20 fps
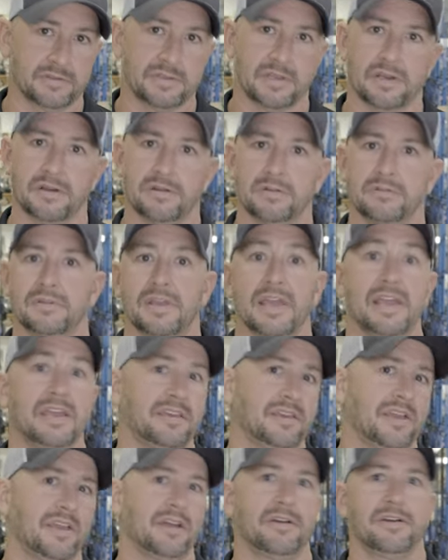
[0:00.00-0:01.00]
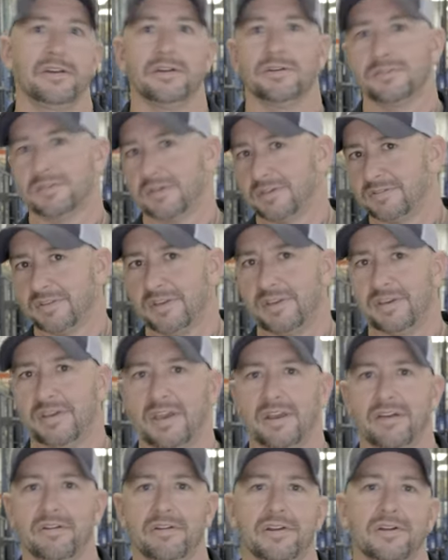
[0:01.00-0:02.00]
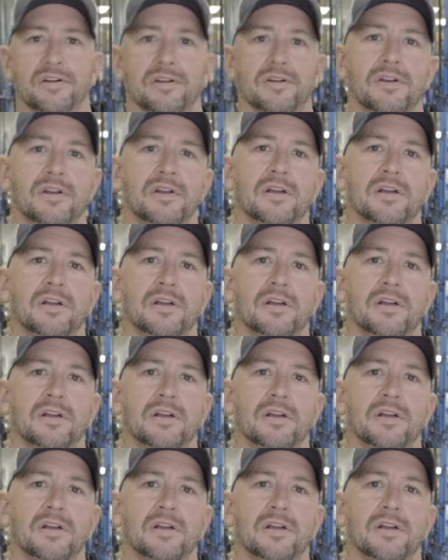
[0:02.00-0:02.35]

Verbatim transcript: there, eight carrier, sixteen carrier.